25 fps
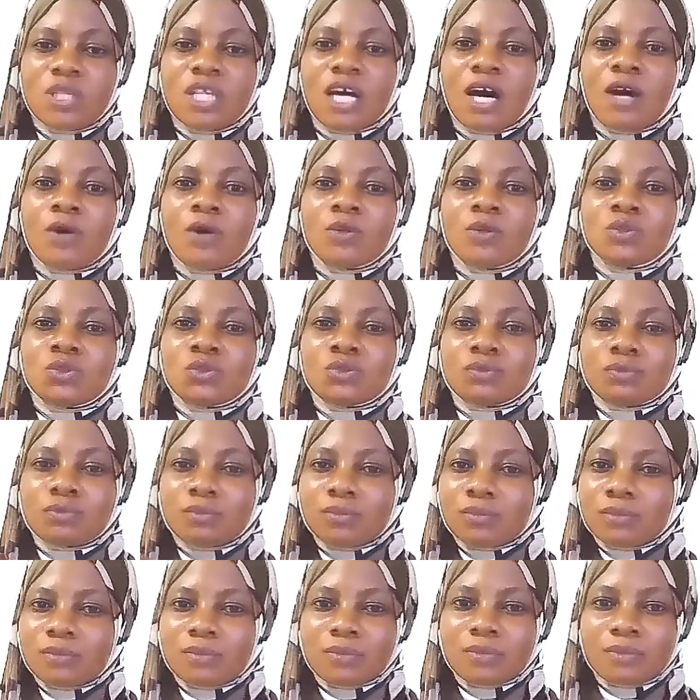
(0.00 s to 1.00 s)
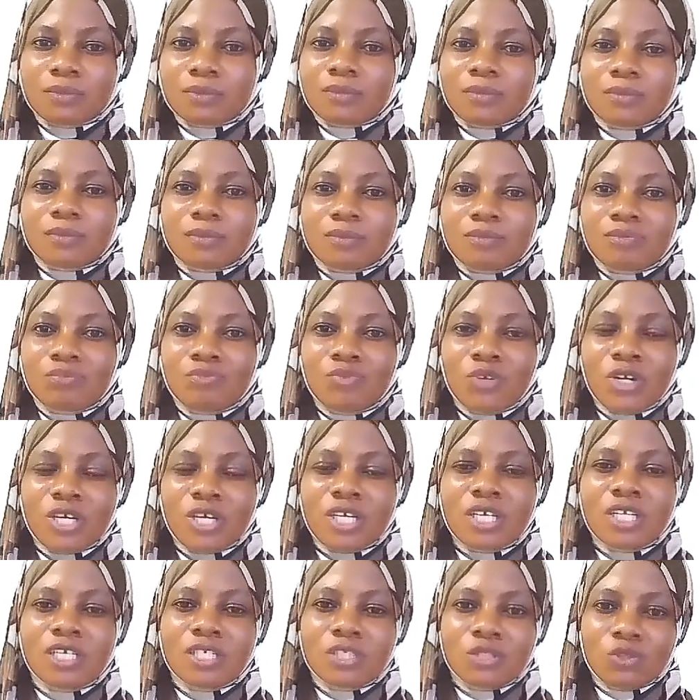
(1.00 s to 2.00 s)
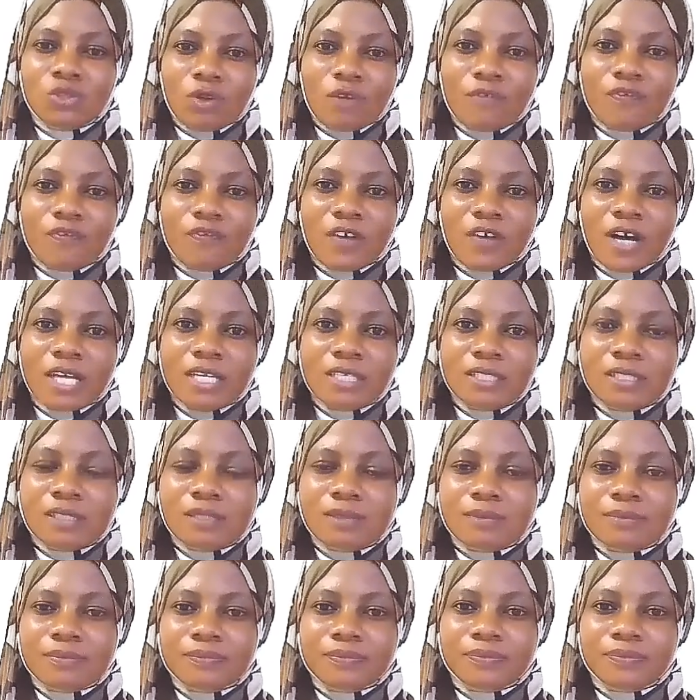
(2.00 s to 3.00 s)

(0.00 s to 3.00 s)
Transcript: without breaking into a fight.